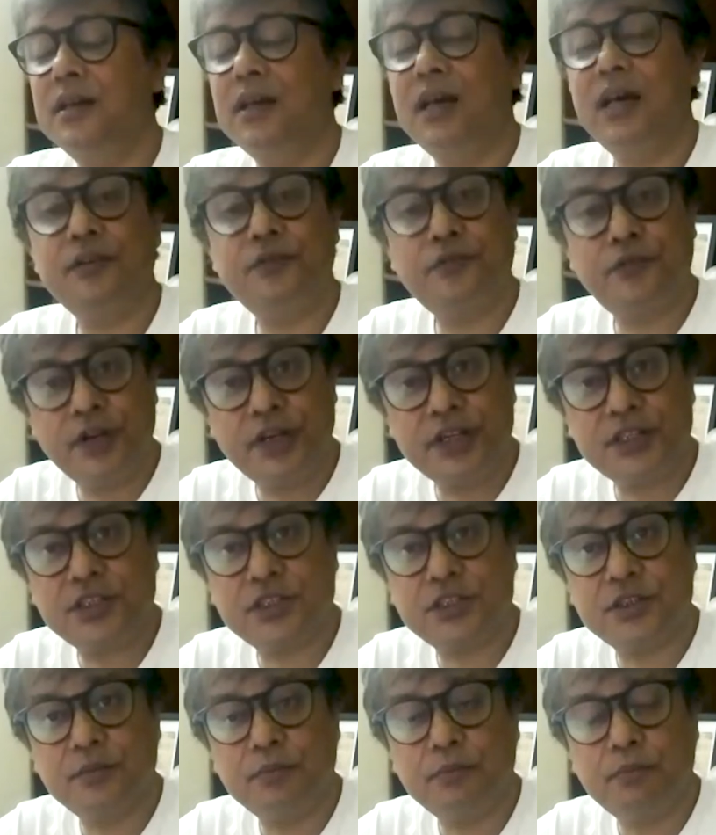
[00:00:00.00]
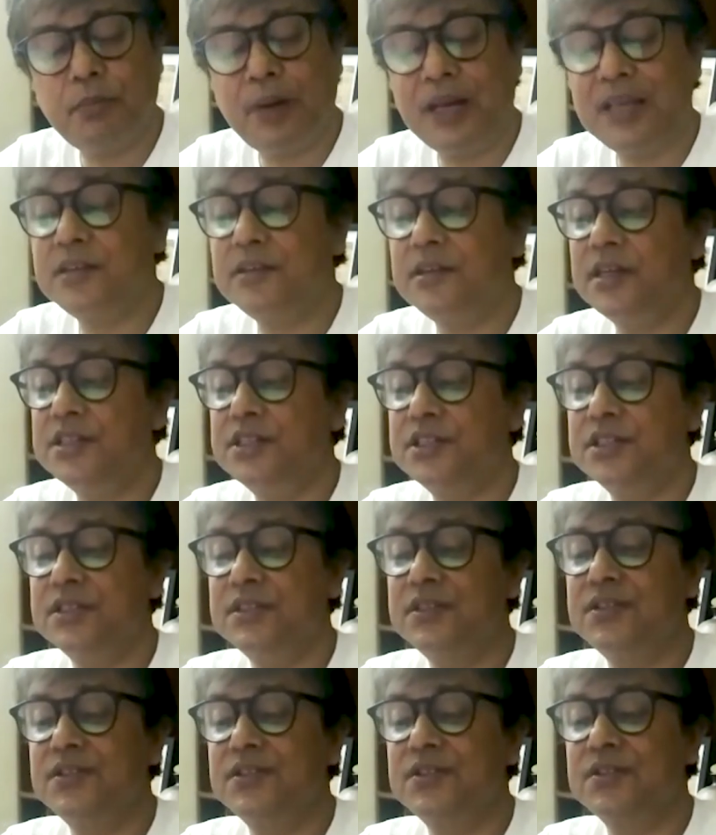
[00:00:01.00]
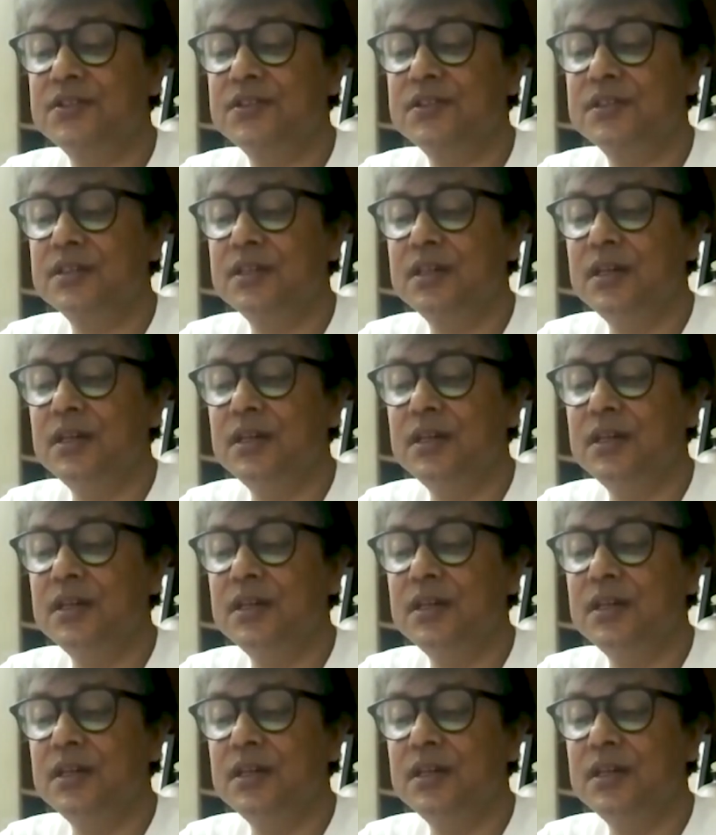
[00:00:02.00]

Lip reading: and fresh migrations.